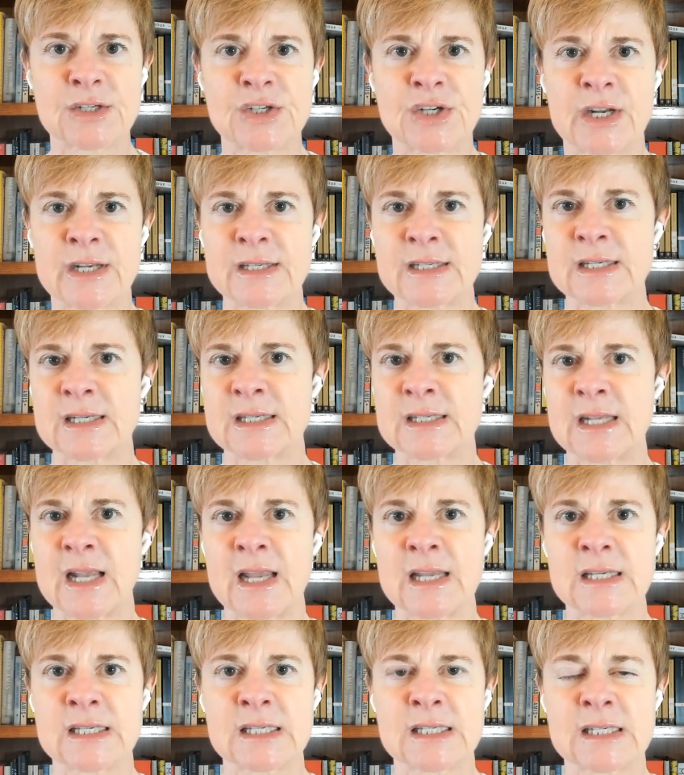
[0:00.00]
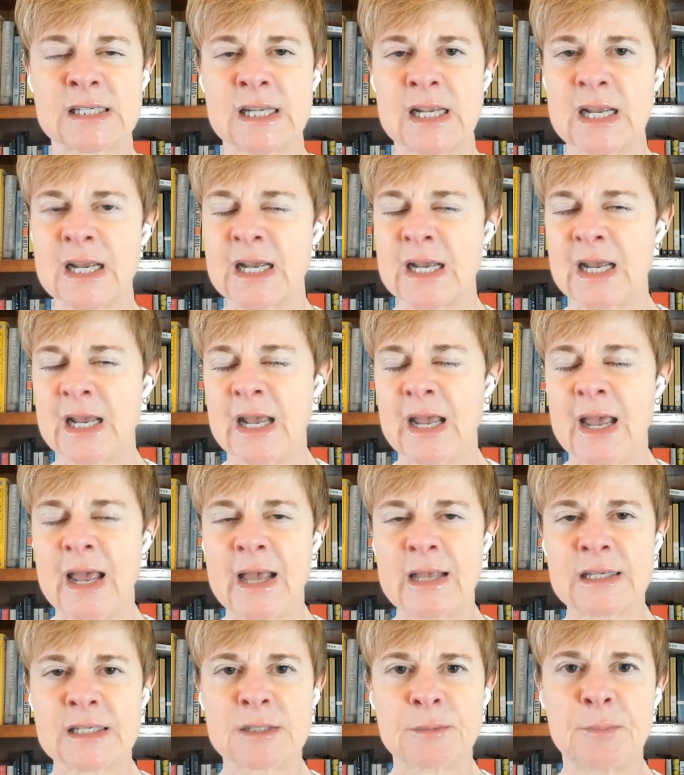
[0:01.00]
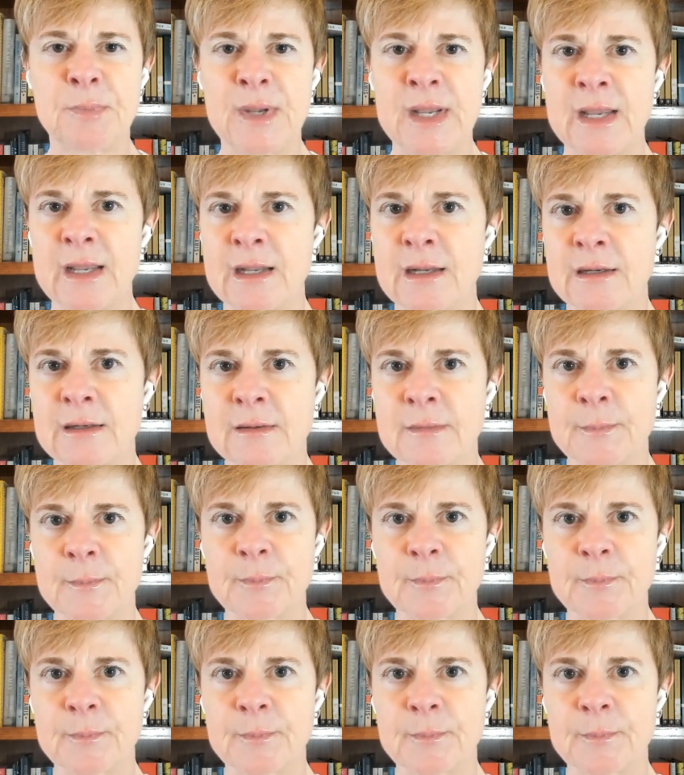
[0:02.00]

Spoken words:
Justice has been